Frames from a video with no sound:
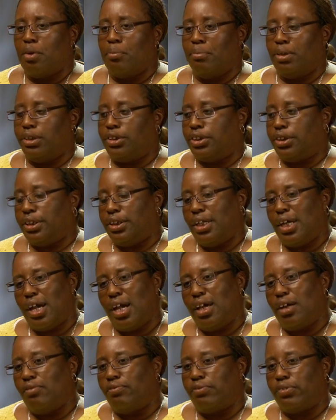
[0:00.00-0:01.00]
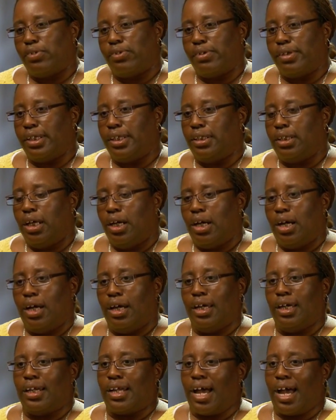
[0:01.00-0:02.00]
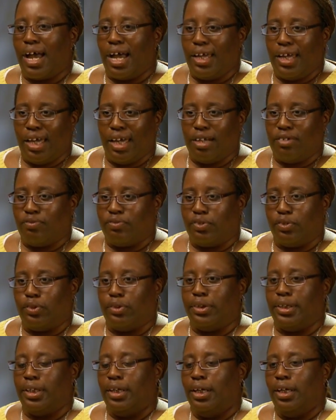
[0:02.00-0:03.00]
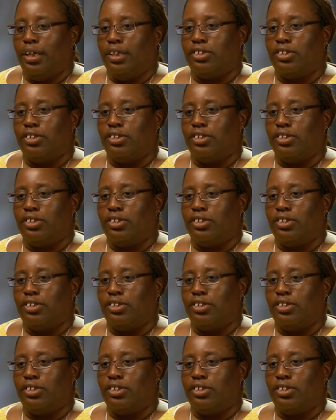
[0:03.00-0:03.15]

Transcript: but she had a void and I had a void.